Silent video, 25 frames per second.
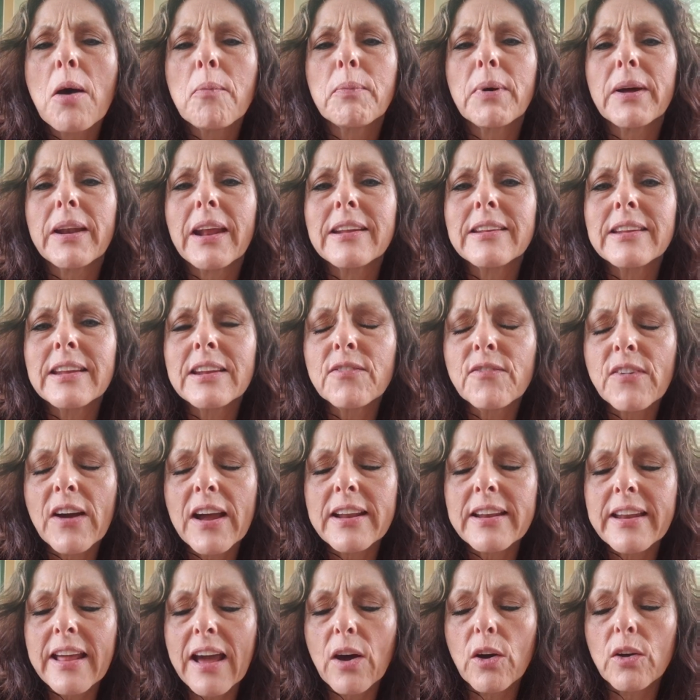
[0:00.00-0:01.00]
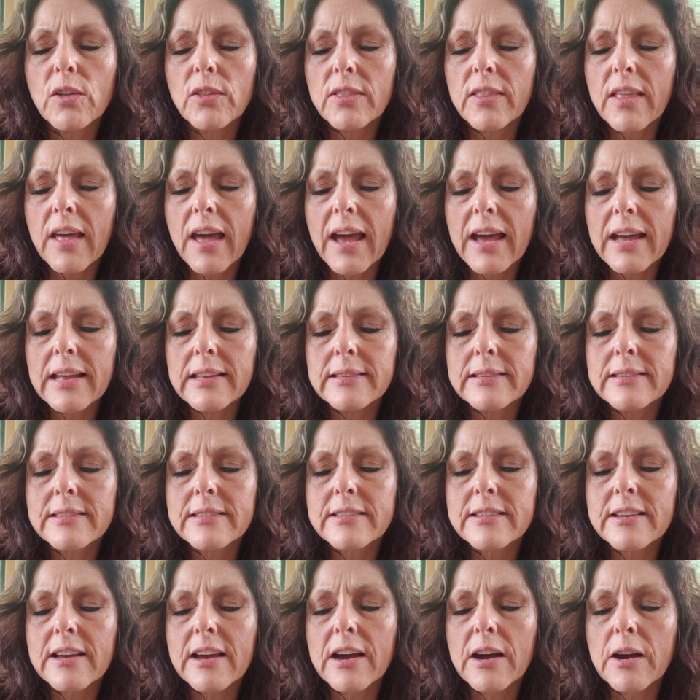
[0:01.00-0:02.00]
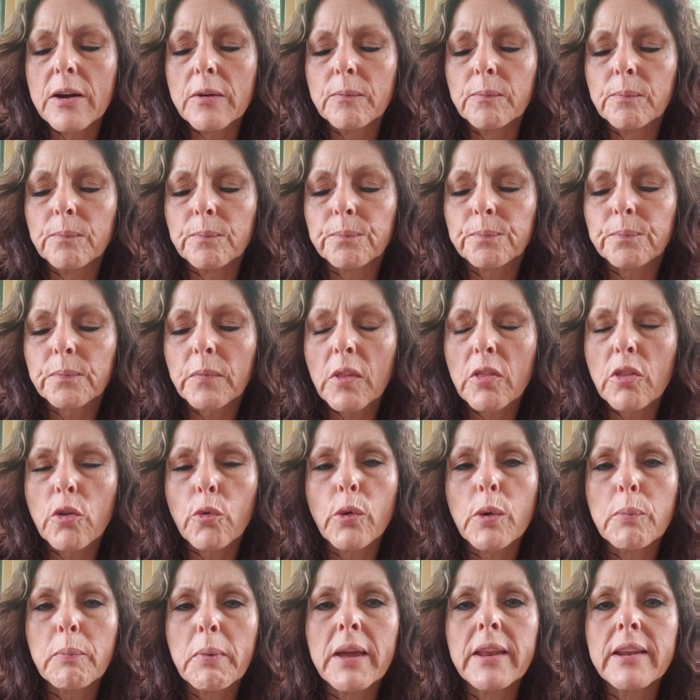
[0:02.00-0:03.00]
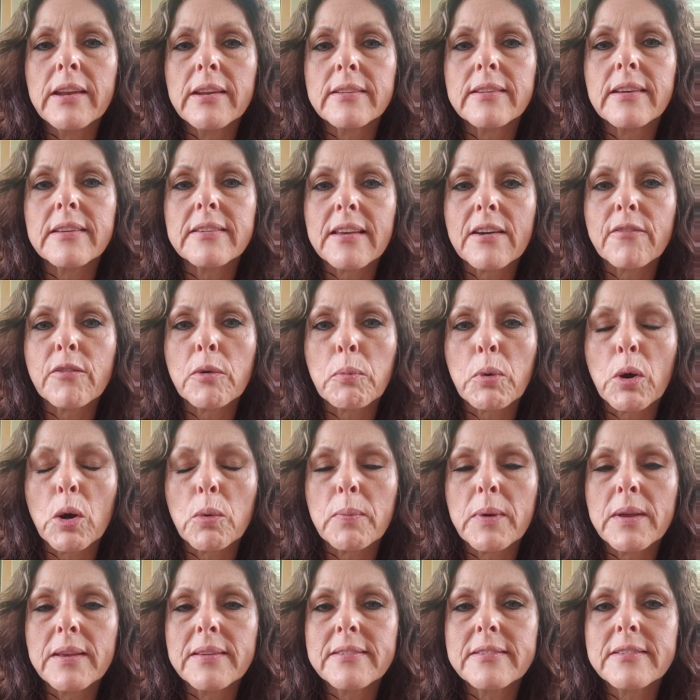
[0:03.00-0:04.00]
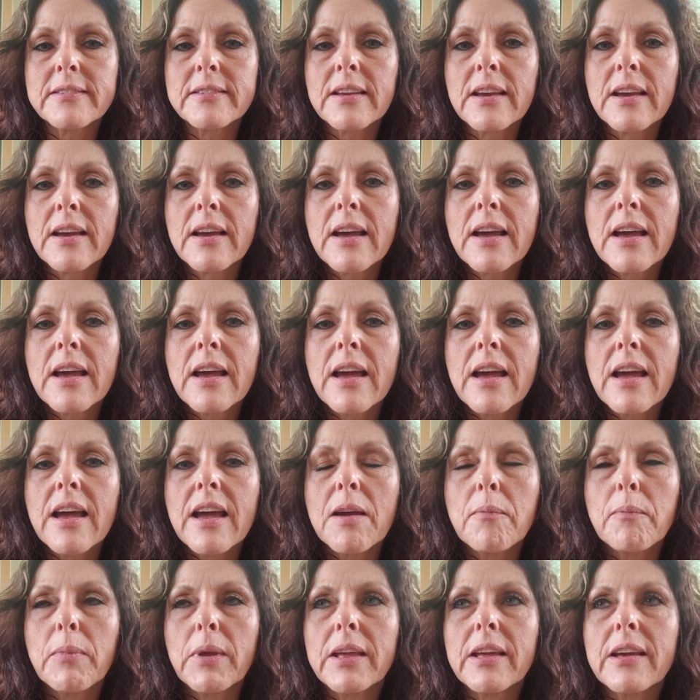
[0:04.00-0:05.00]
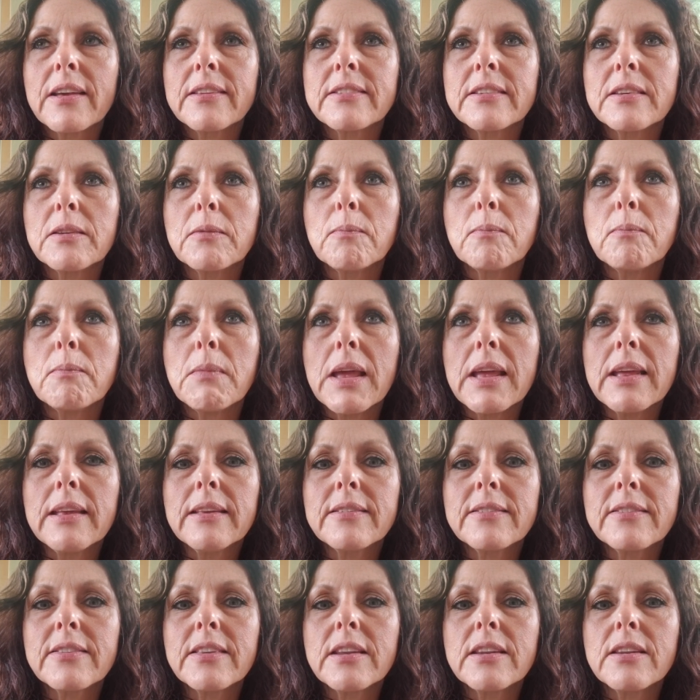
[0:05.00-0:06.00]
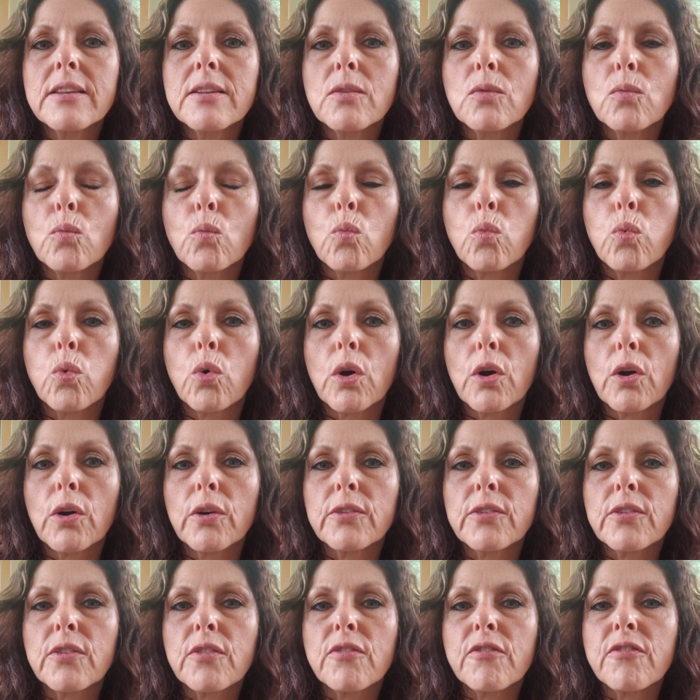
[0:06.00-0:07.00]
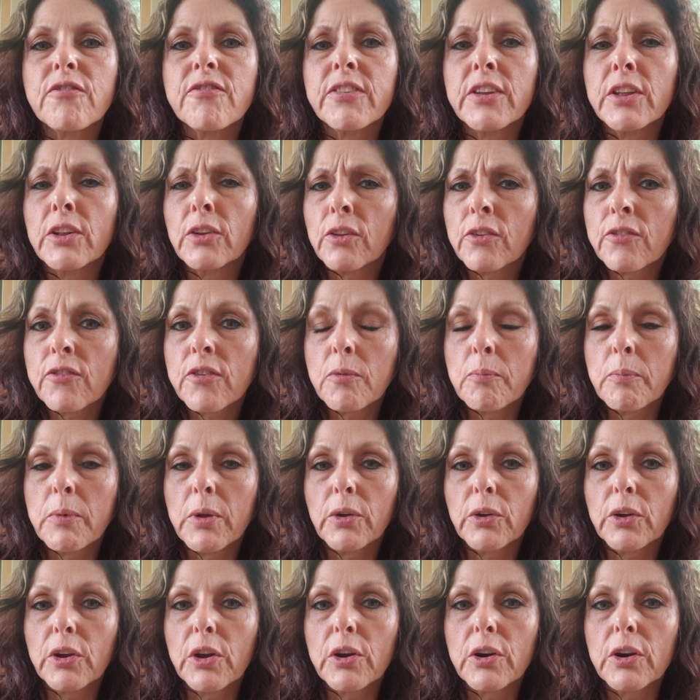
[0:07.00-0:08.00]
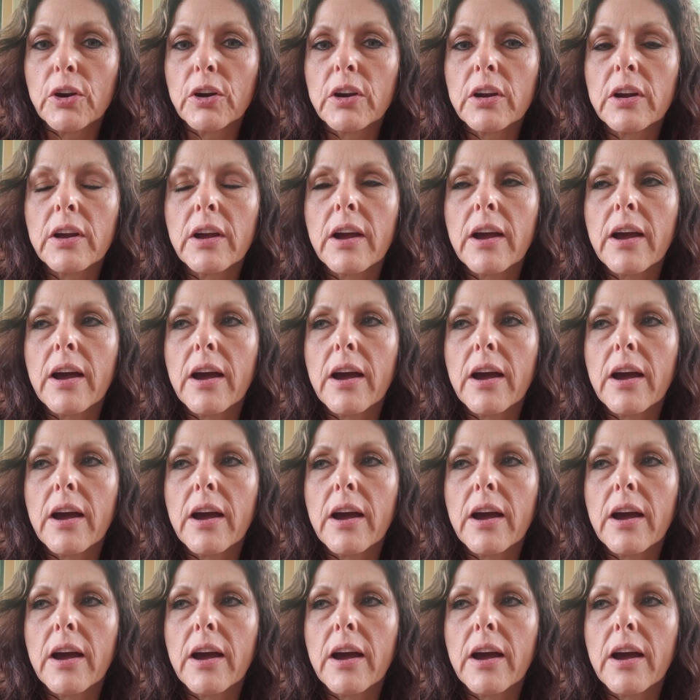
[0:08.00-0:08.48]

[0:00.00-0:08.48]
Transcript: But I did find out that the repeating does have a purpose because it makes the words feel familiar.